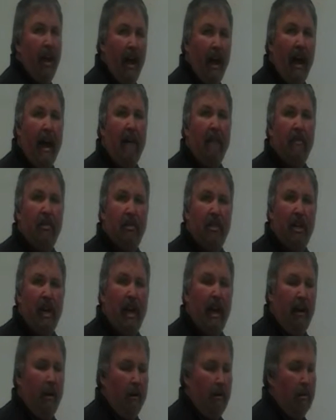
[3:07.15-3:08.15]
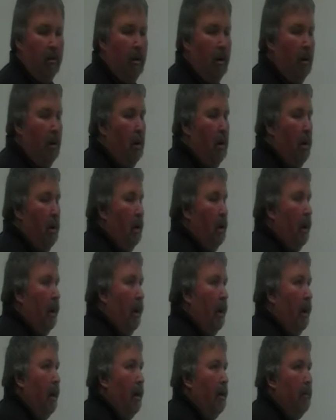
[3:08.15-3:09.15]
half scale.
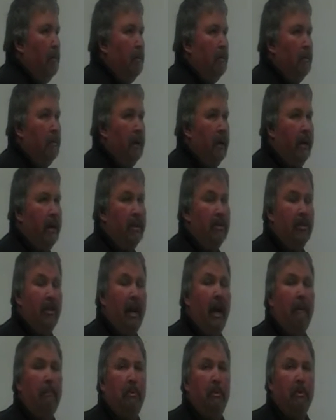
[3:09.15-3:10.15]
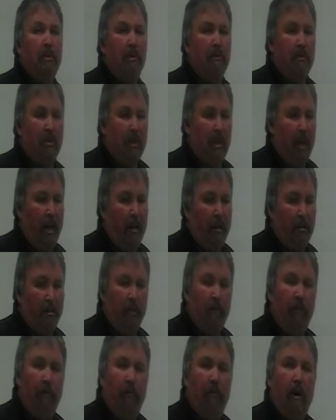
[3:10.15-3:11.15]
Examples of scales,
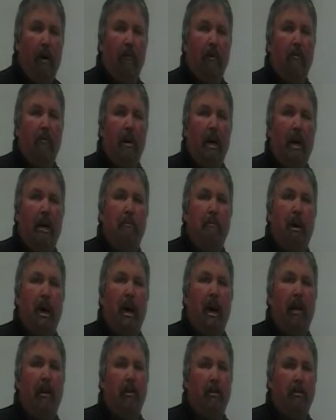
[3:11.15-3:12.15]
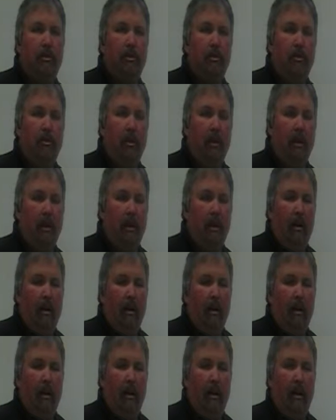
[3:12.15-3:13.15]
if you've ever made models.
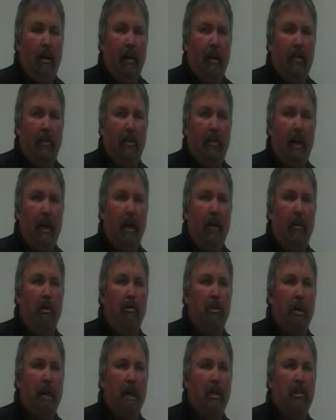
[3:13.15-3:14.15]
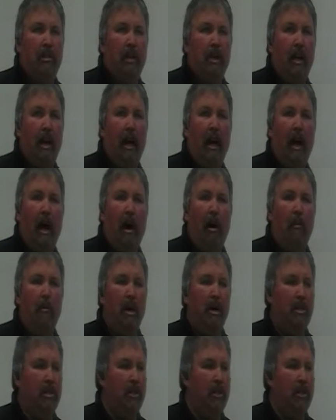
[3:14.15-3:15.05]
A scale means how